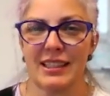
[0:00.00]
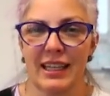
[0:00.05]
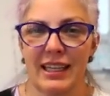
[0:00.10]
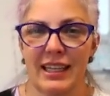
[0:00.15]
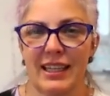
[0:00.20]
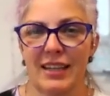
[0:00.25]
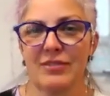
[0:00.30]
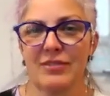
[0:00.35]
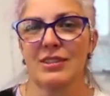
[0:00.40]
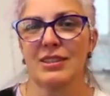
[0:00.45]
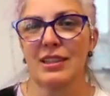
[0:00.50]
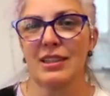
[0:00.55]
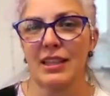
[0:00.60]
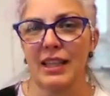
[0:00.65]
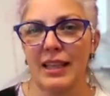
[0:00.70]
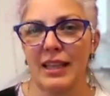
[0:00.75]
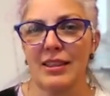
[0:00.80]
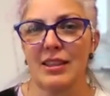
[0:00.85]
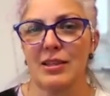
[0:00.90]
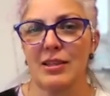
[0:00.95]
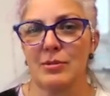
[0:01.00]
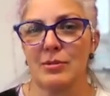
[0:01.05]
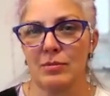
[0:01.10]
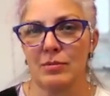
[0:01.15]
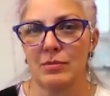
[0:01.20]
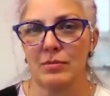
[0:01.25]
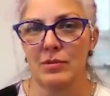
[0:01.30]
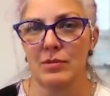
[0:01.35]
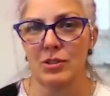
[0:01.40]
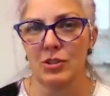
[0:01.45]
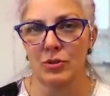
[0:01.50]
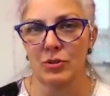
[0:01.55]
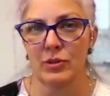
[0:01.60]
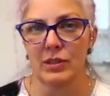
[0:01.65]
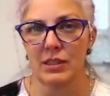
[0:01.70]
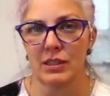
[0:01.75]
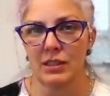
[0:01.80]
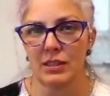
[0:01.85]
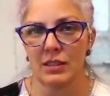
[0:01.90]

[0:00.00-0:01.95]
I have to let them do it.